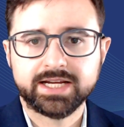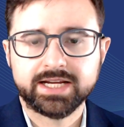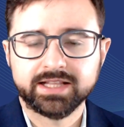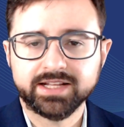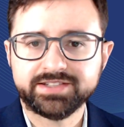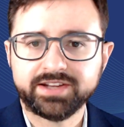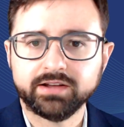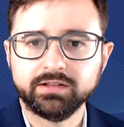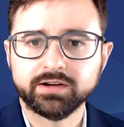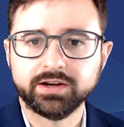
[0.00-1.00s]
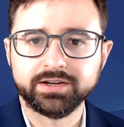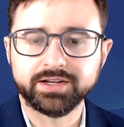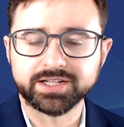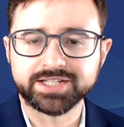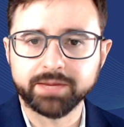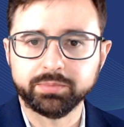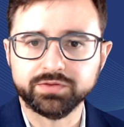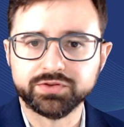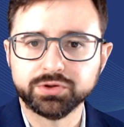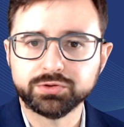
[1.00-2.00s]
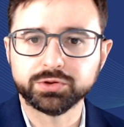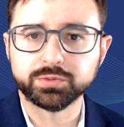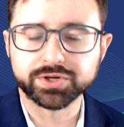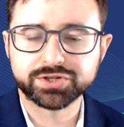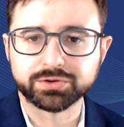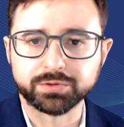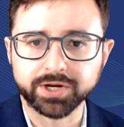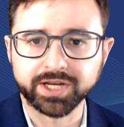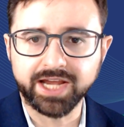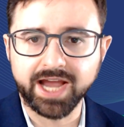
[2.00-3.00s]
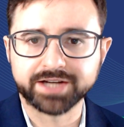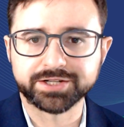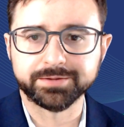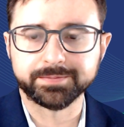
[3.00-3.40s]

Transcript: Let's take a look at an example of social risk scoring in action.